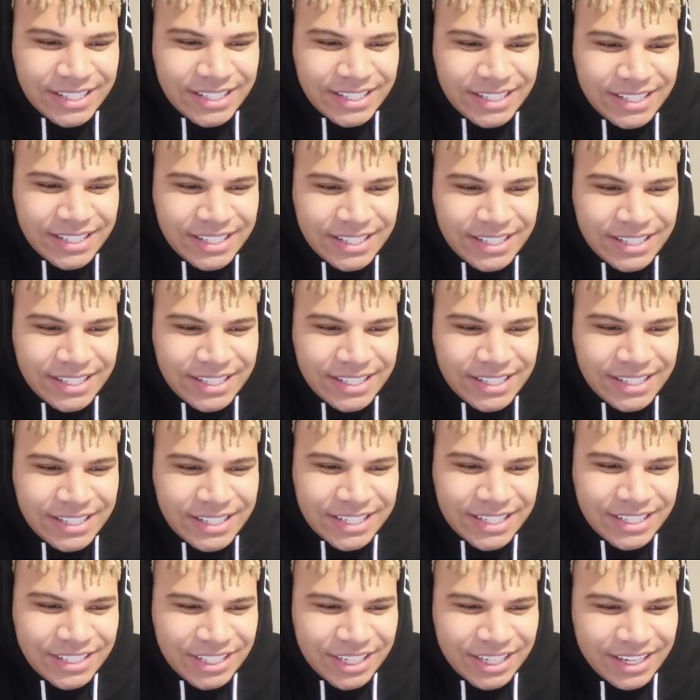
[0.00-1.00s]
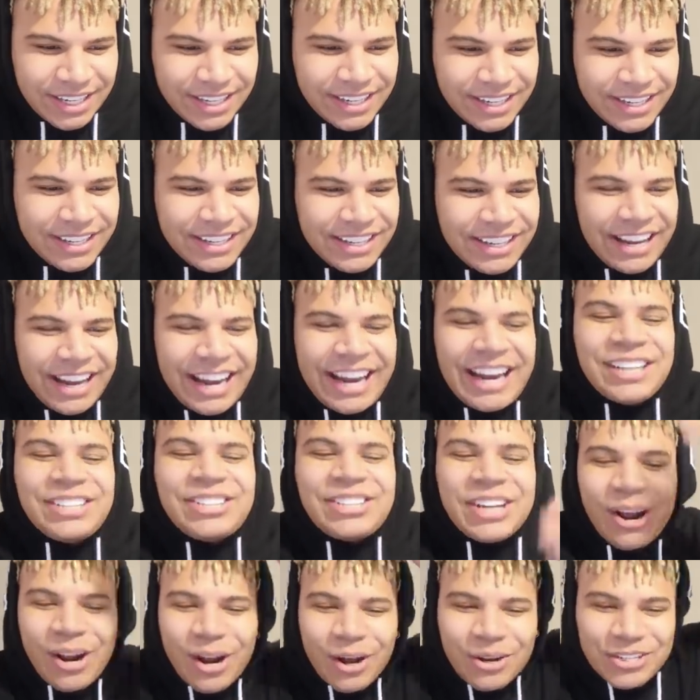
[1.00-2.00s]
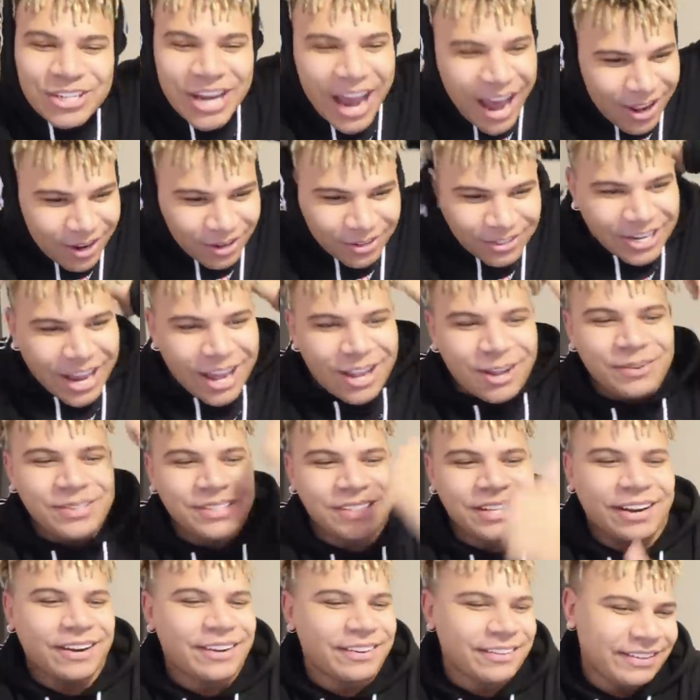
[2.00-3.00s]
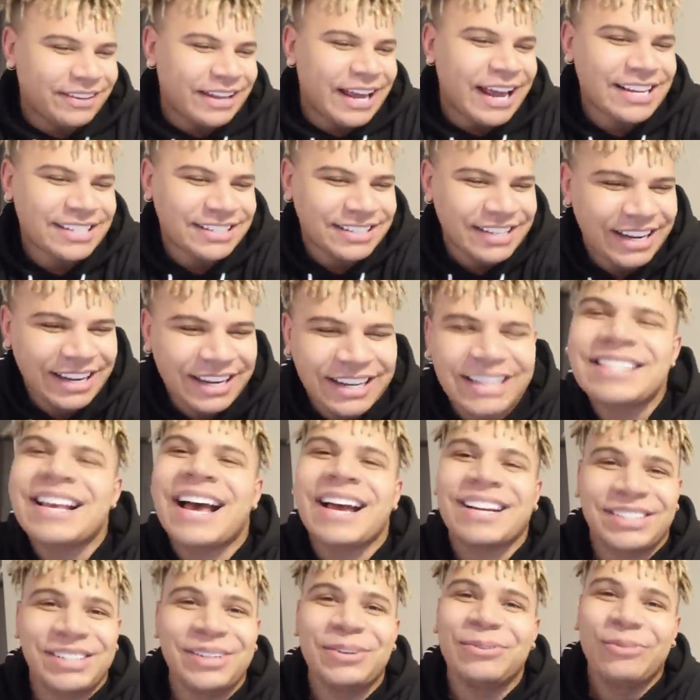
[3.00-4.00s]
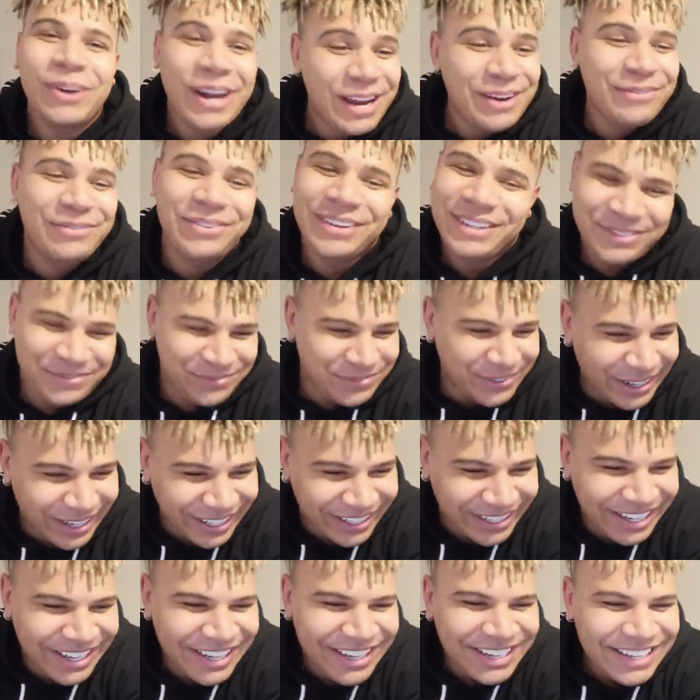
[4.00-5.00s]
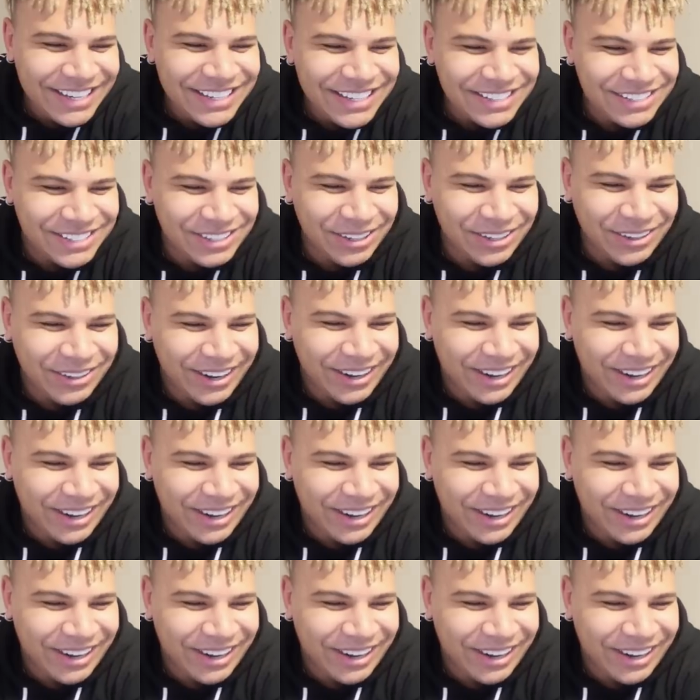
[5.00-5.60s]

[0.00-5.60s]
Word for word: you know. Wavy, and shout out Jallow. Jallow was there last night. He's actually wavy as fuck. So